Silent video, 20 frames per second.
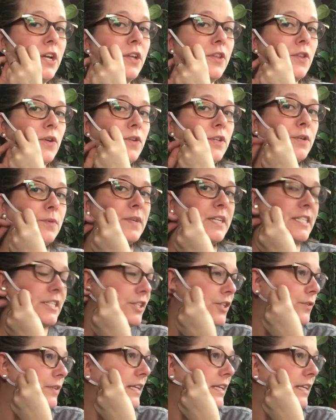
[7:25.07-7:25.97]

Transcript: The only reason you need